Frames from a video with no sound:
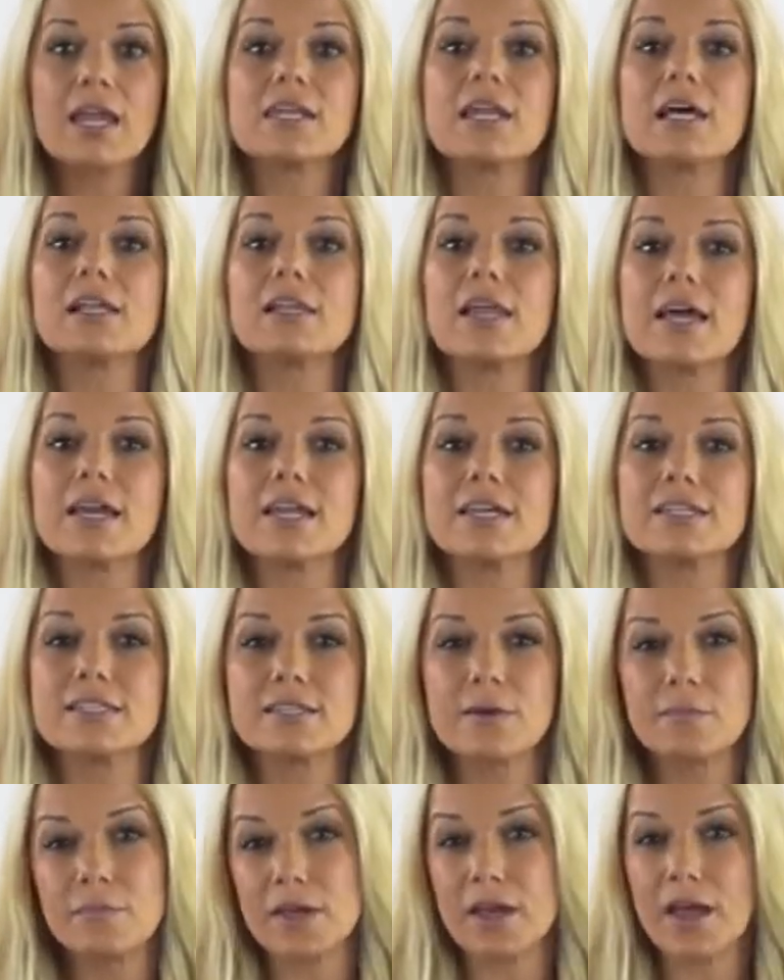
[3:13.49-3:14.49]
Now ladies,
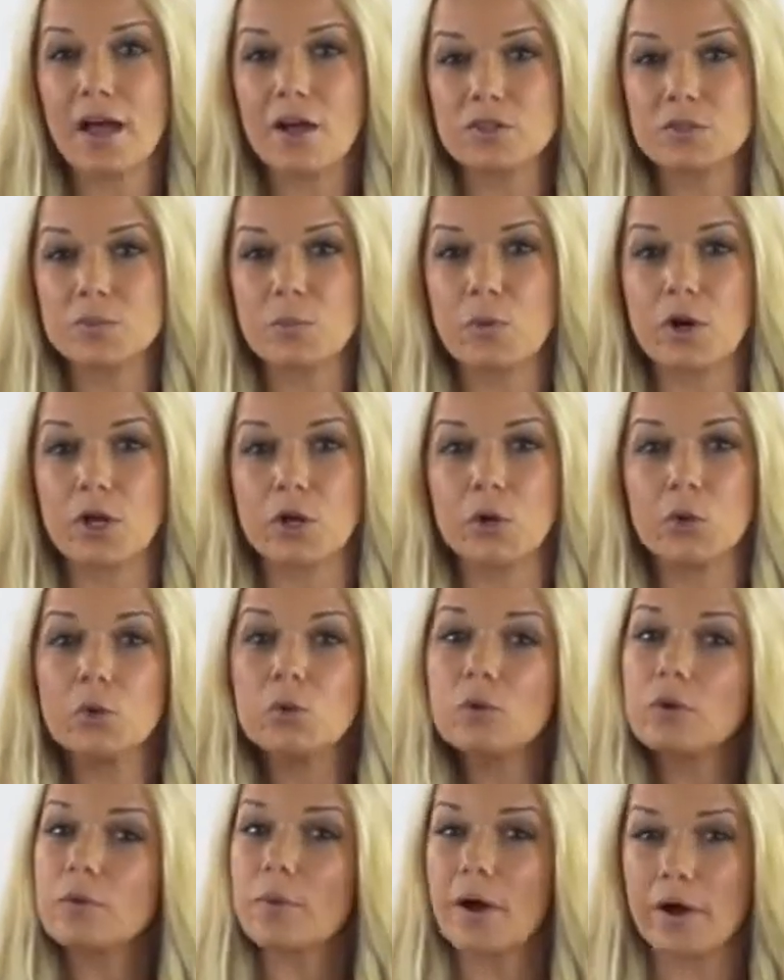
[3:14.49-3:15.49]
something else pretty
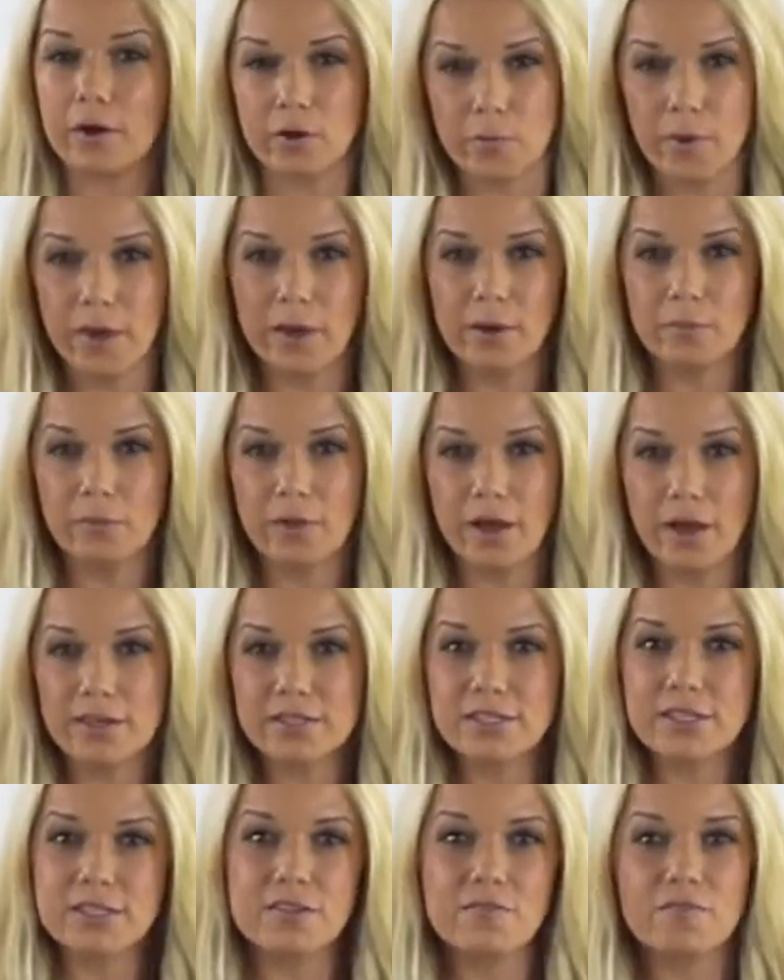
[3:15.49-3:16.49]
cool about Omega
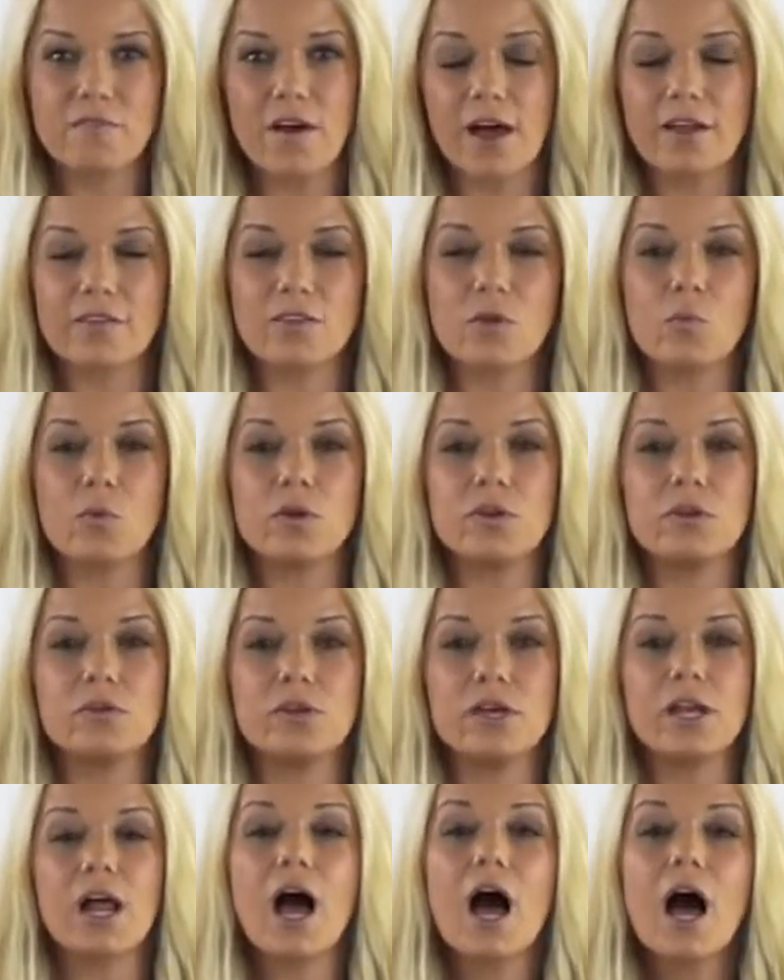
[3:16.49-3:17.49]
Plex is the fact that when
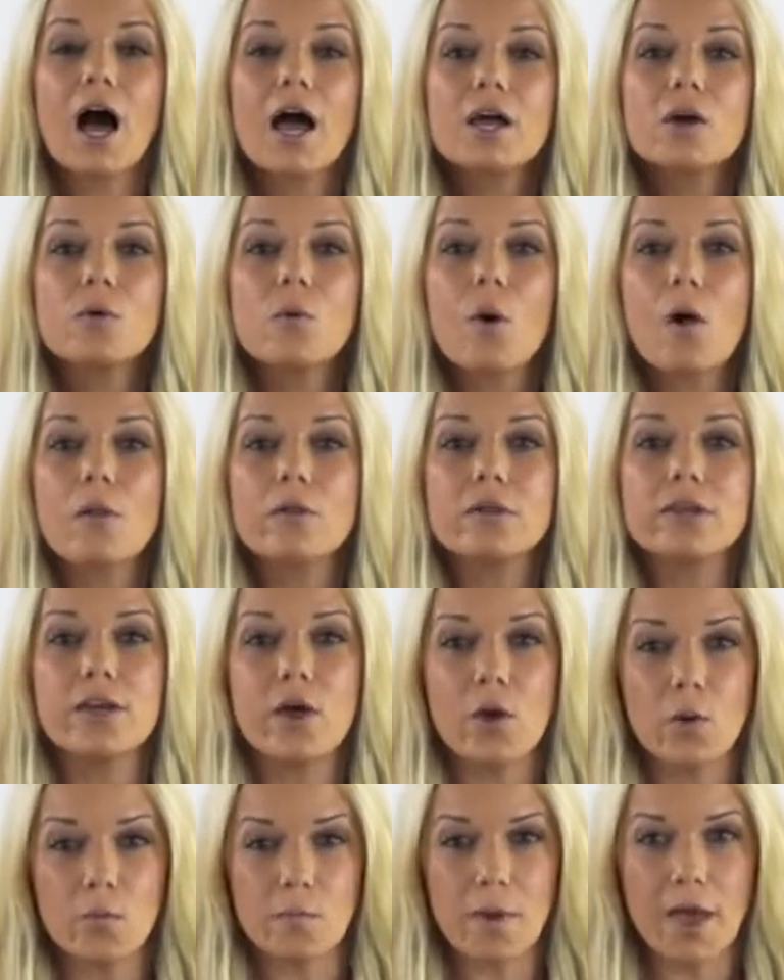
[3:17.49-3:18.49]
you get high
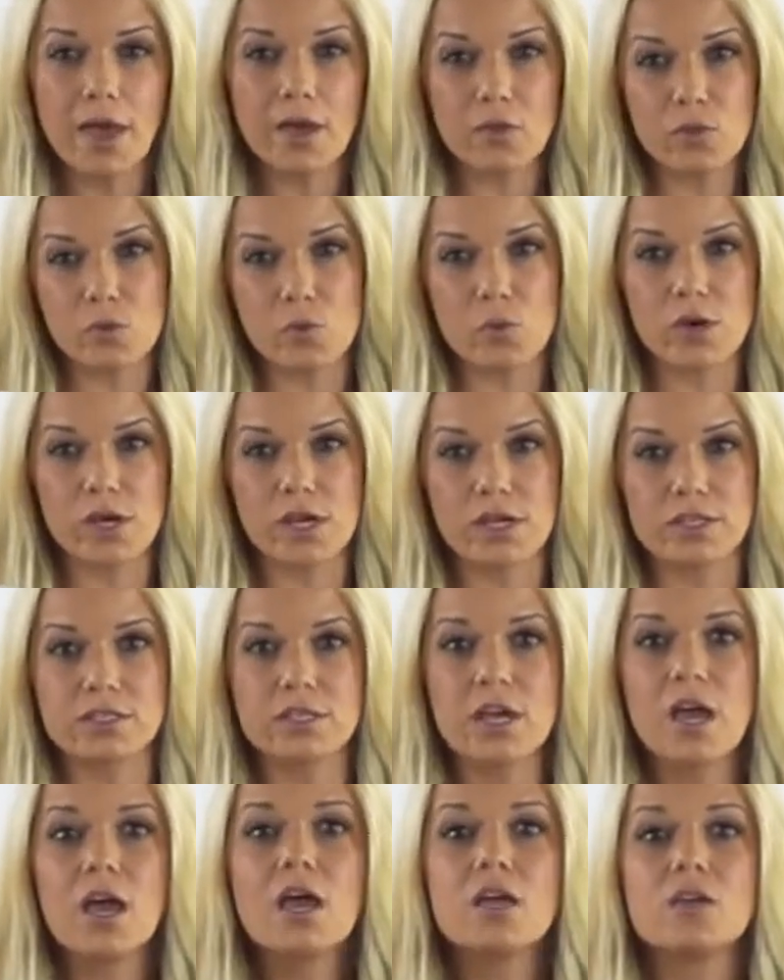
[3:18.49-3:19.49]
quality omega
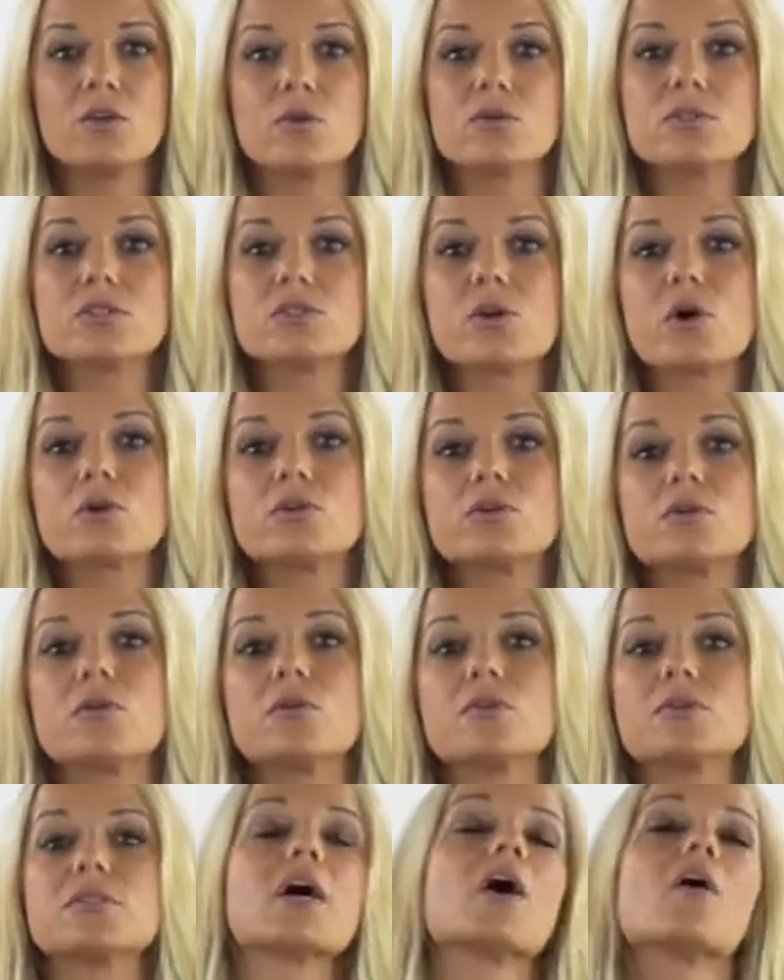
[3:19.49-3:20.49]
threes, you'll start to
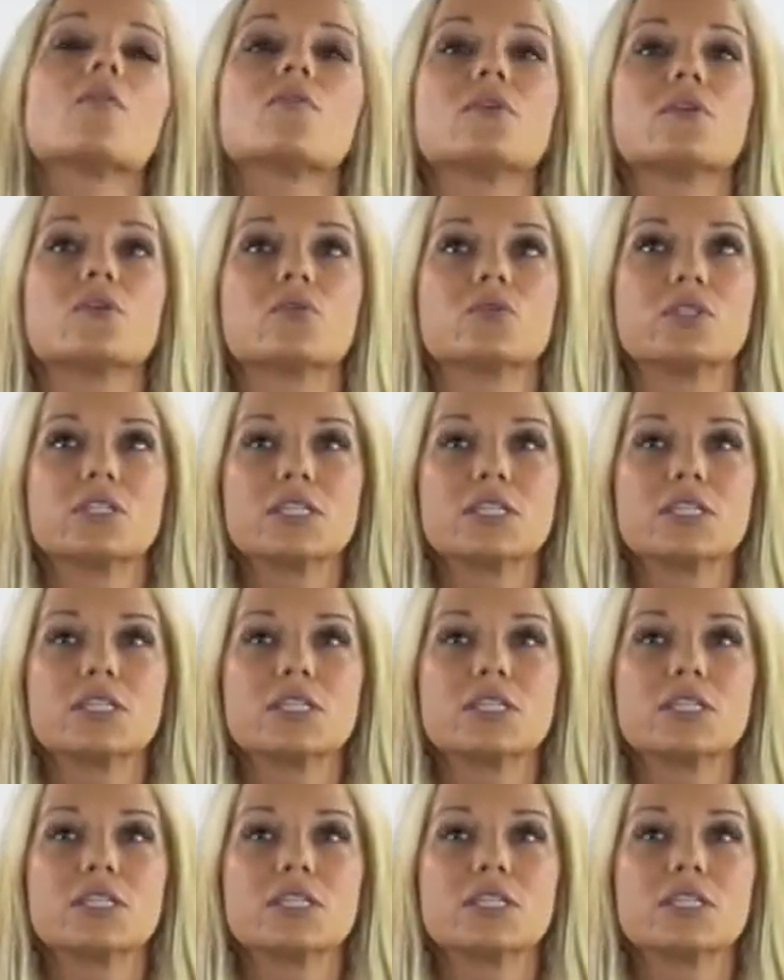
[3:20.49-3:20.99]
notice healthier